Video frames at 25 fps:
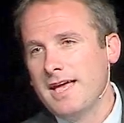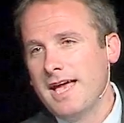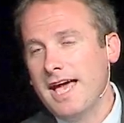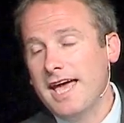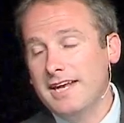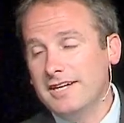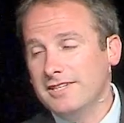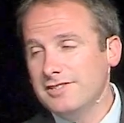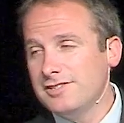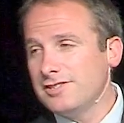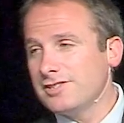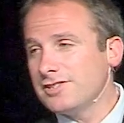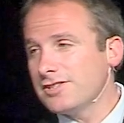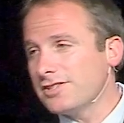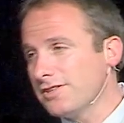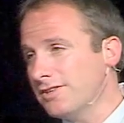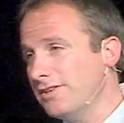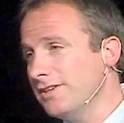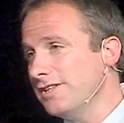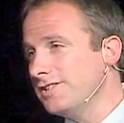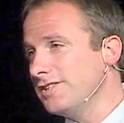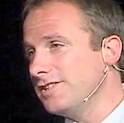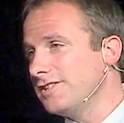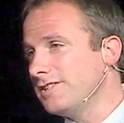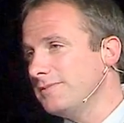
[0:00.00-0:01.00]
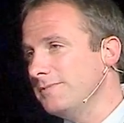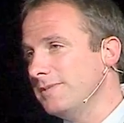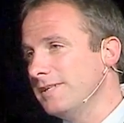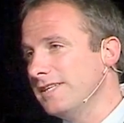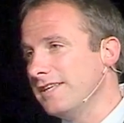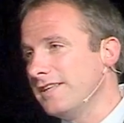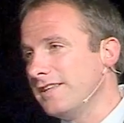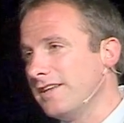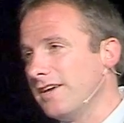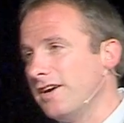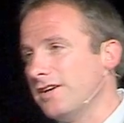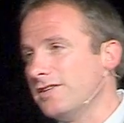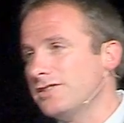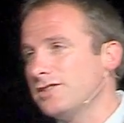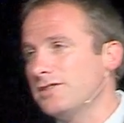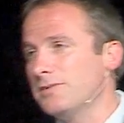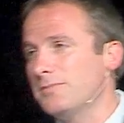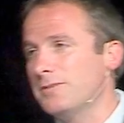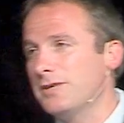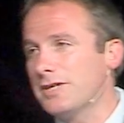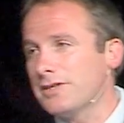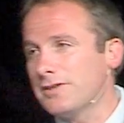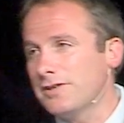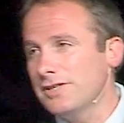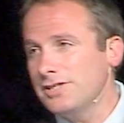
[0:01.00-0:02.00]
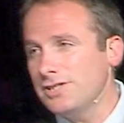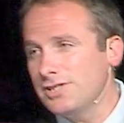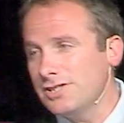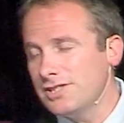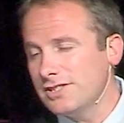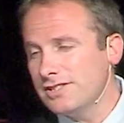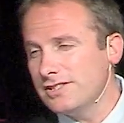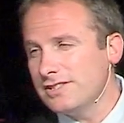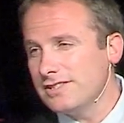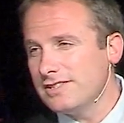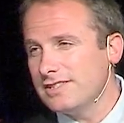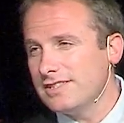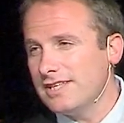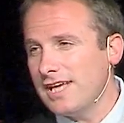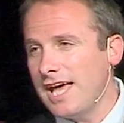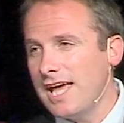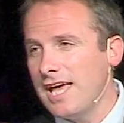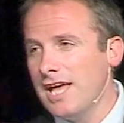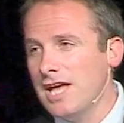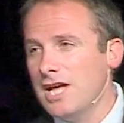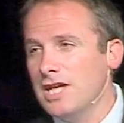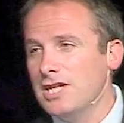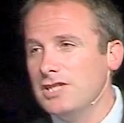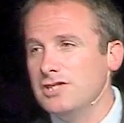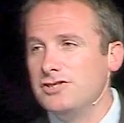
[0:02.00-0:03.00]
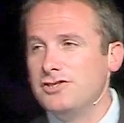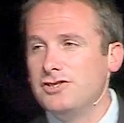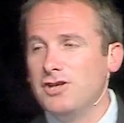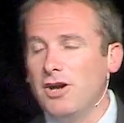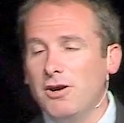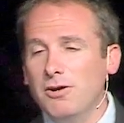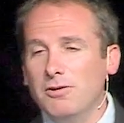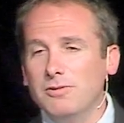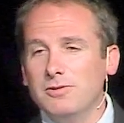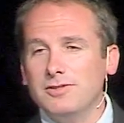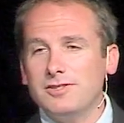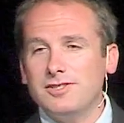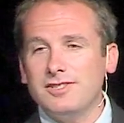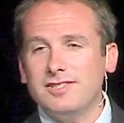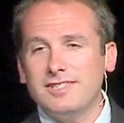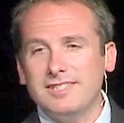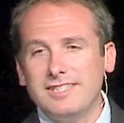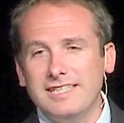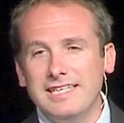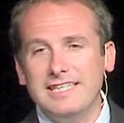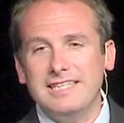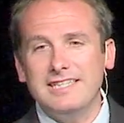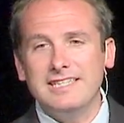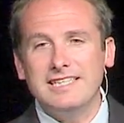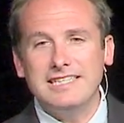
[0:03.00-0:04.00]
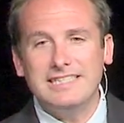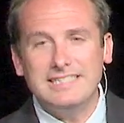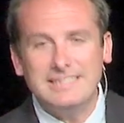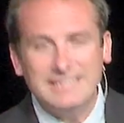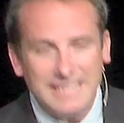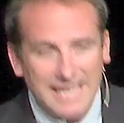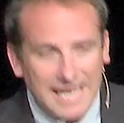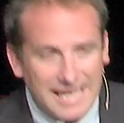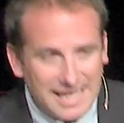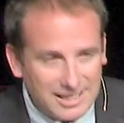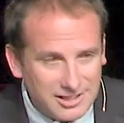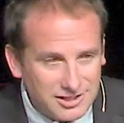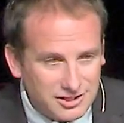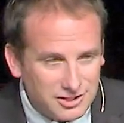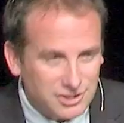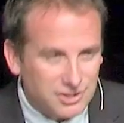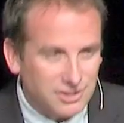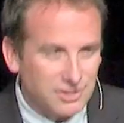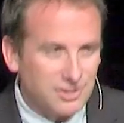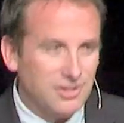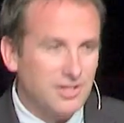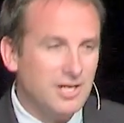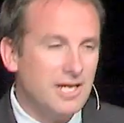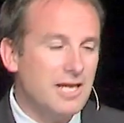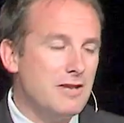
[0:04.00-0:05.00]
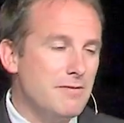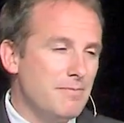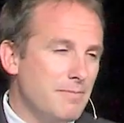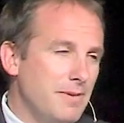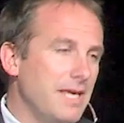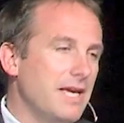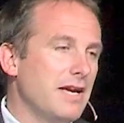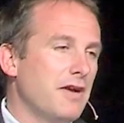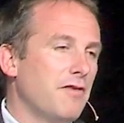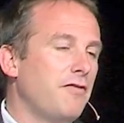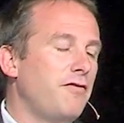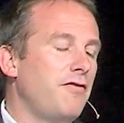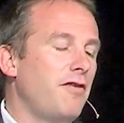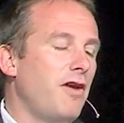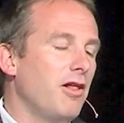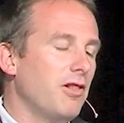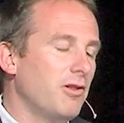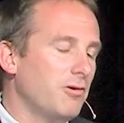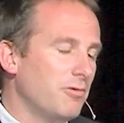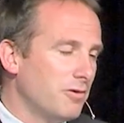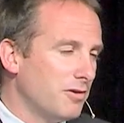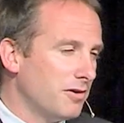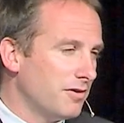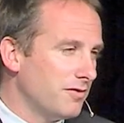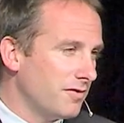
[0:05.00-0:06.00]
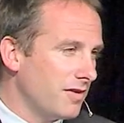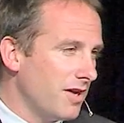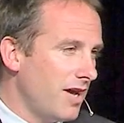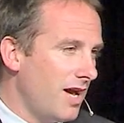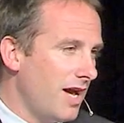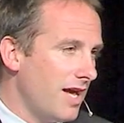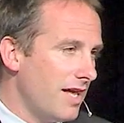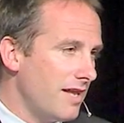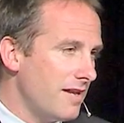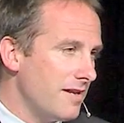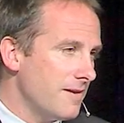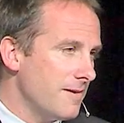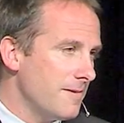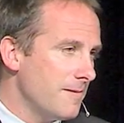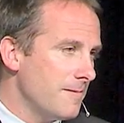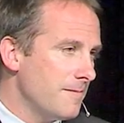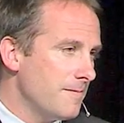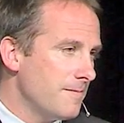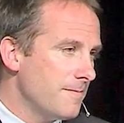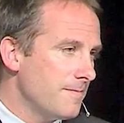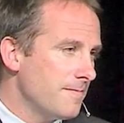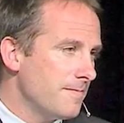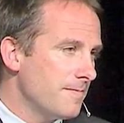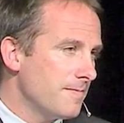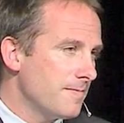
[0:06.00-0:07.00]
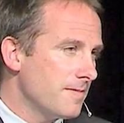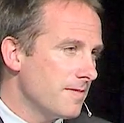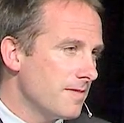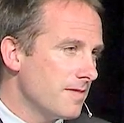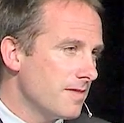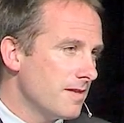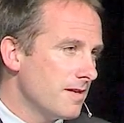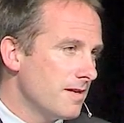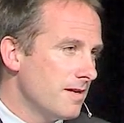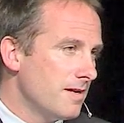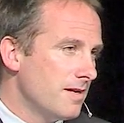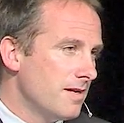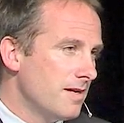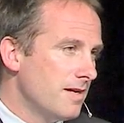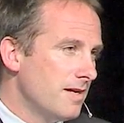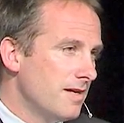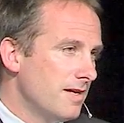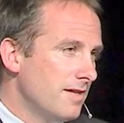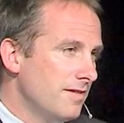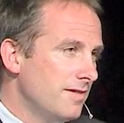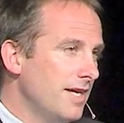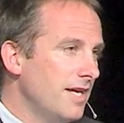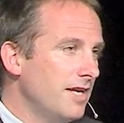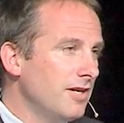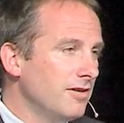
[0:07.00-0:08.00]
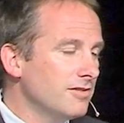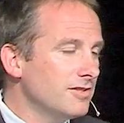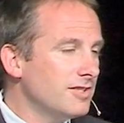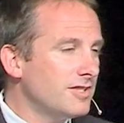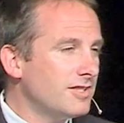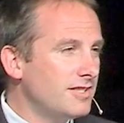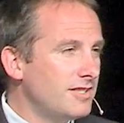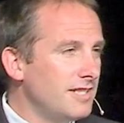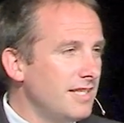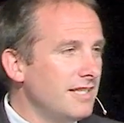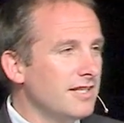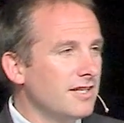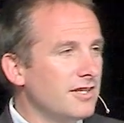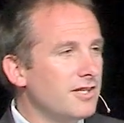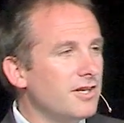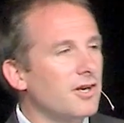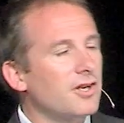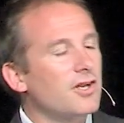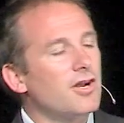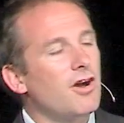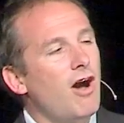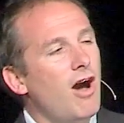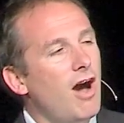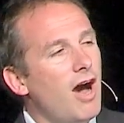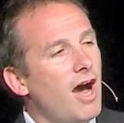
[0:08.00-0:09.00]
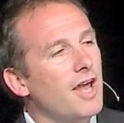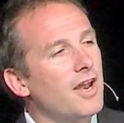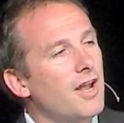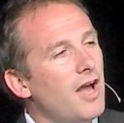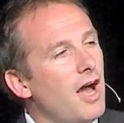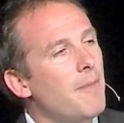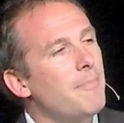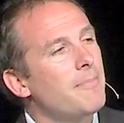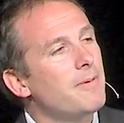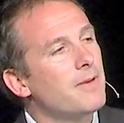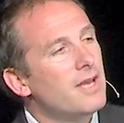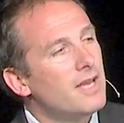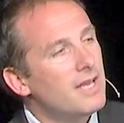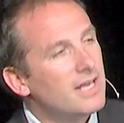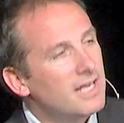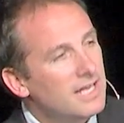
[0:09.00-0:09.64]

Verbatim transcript: And it discourages me that there are so many Christians that don't see the danger in being a follower of God. They don't see that they're caught up